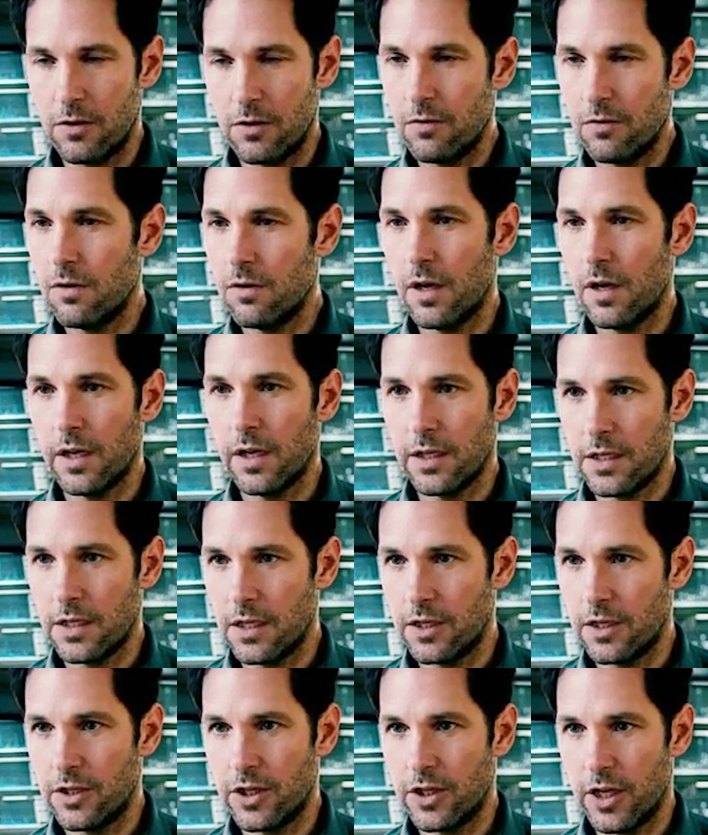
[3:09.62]
slightly
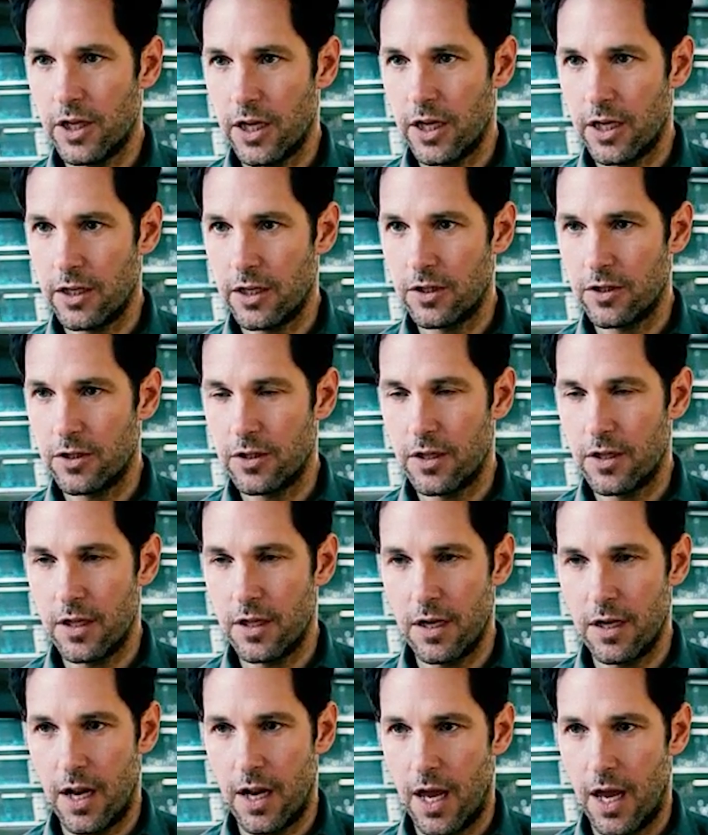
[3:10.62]
changed, they would
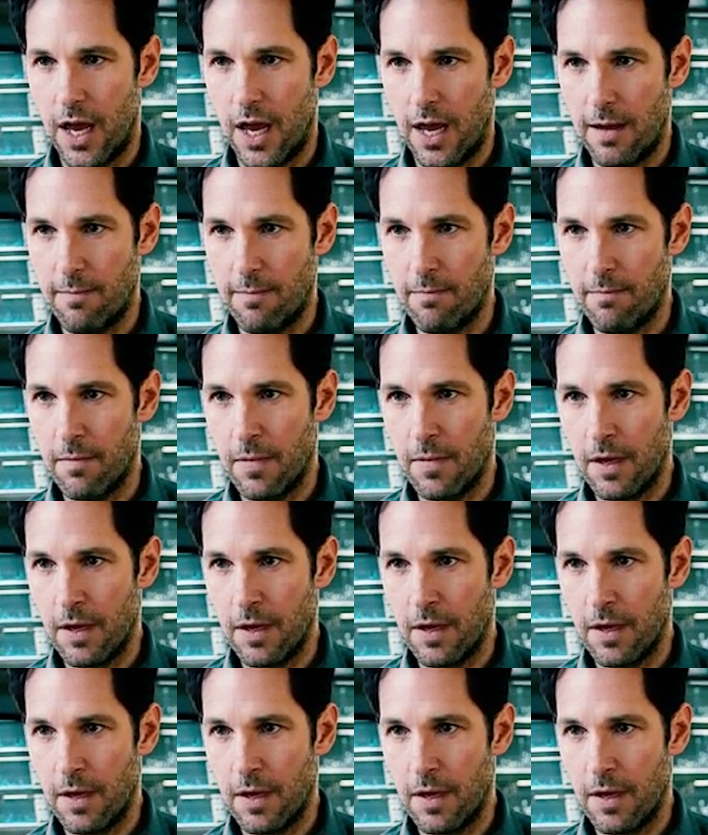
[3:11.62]
just basically say, hey,